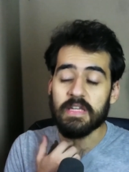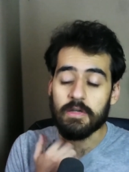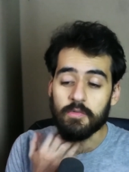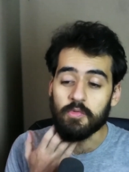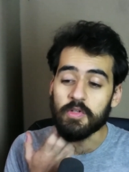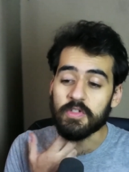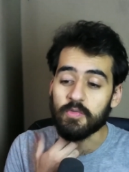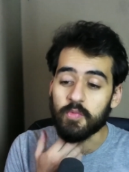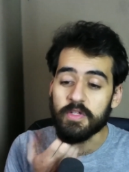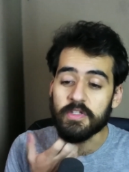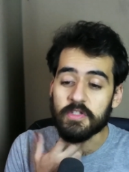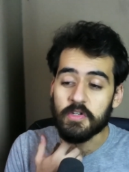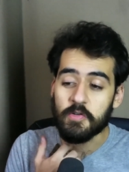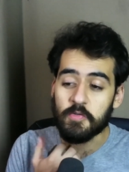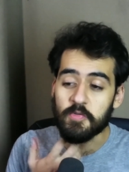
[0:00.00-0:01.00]
It was
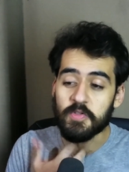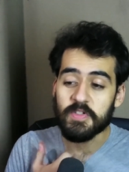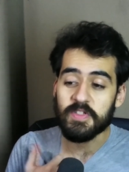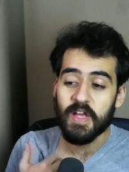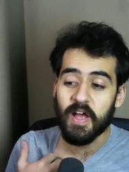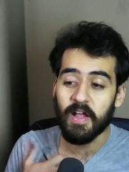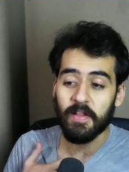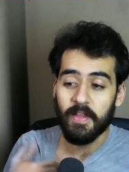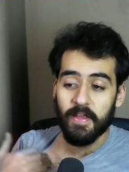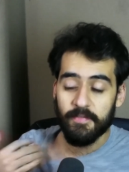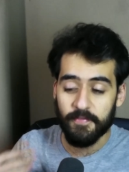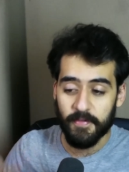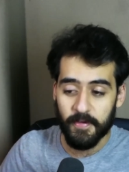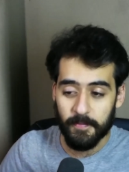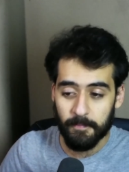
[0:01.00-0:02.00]
Windows
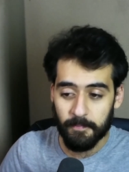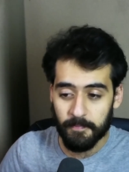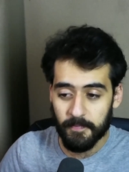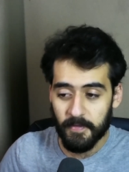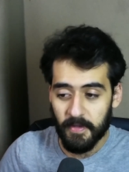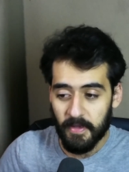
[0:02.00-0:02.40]
11.